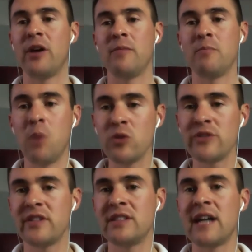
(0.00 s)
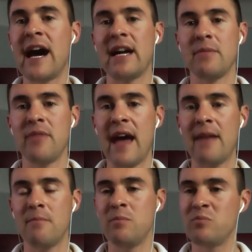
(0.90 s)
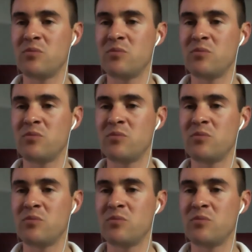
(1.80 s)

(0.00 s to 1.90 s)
but most of the time that